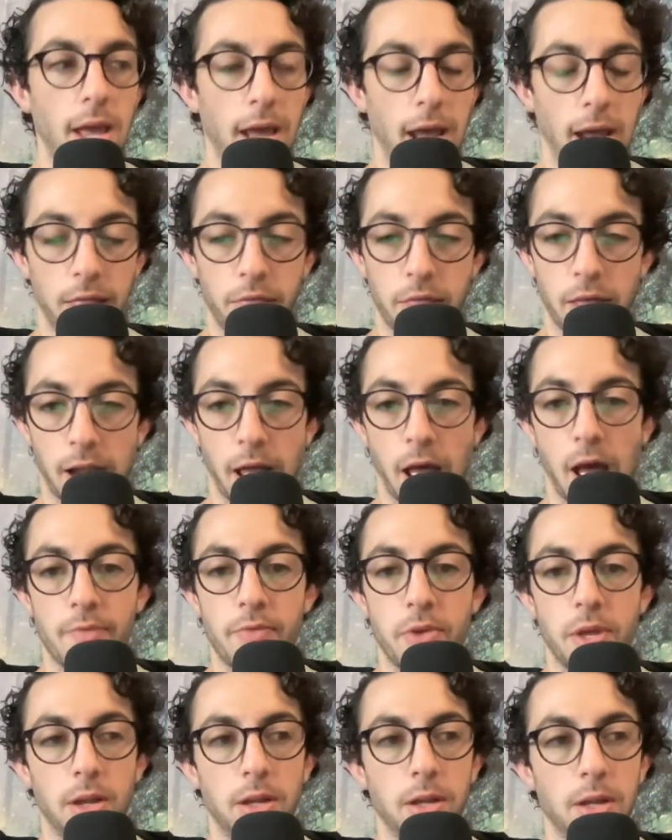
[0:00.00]
And then
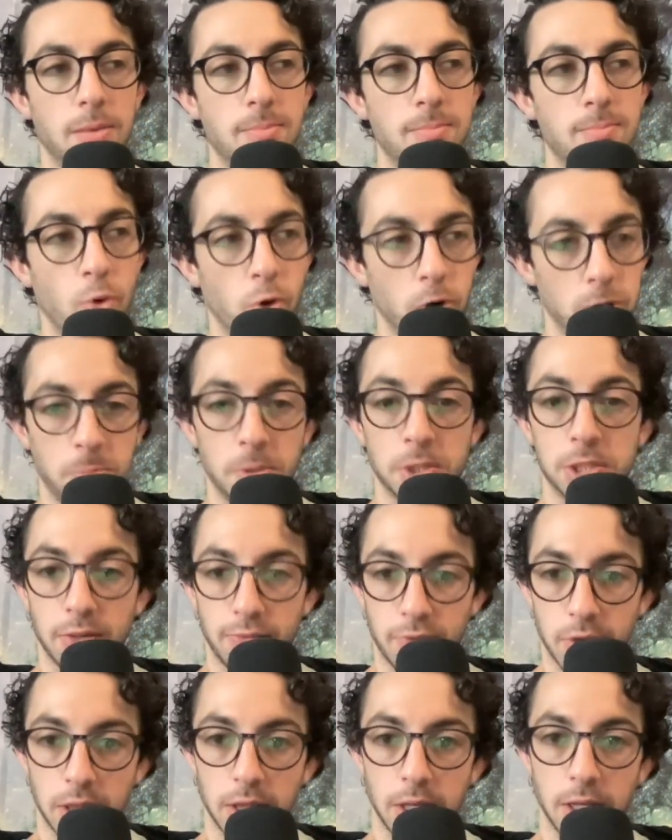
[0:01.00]
having more
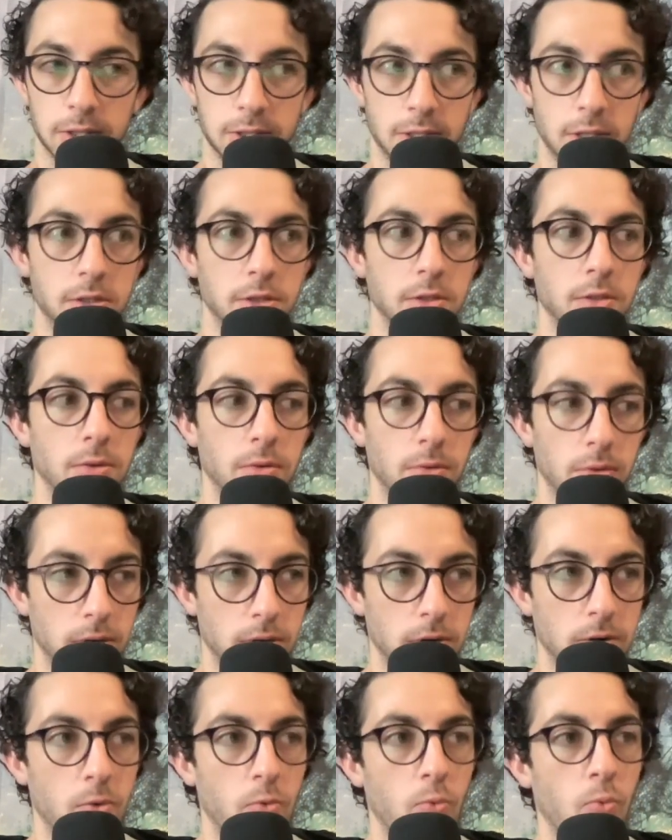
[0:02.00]
specific things to do
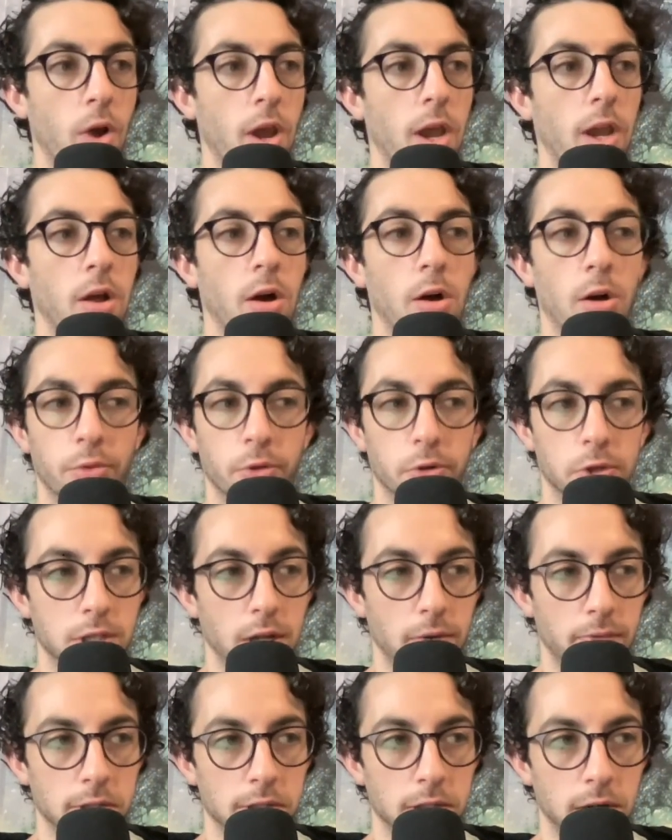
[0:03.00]
when all their
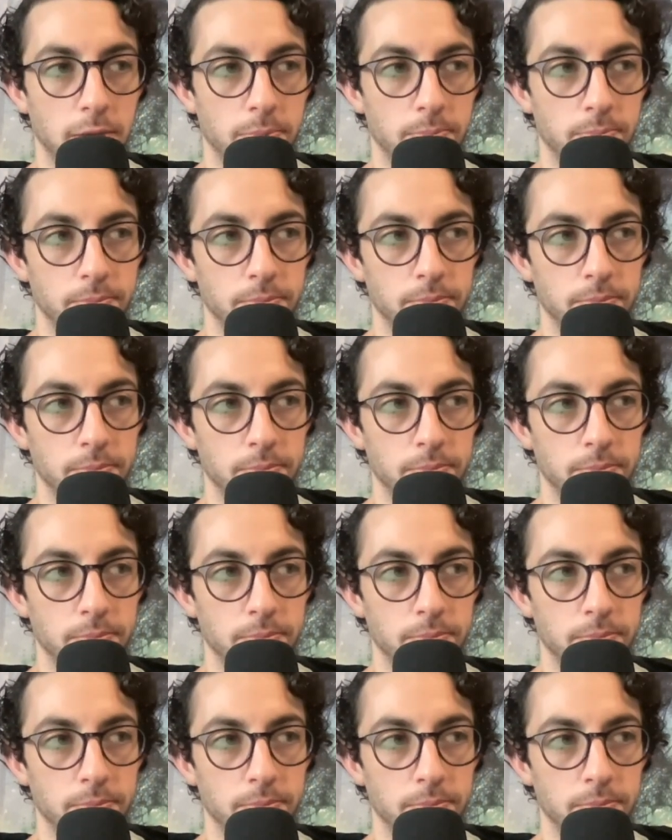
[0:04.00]
stuff is on.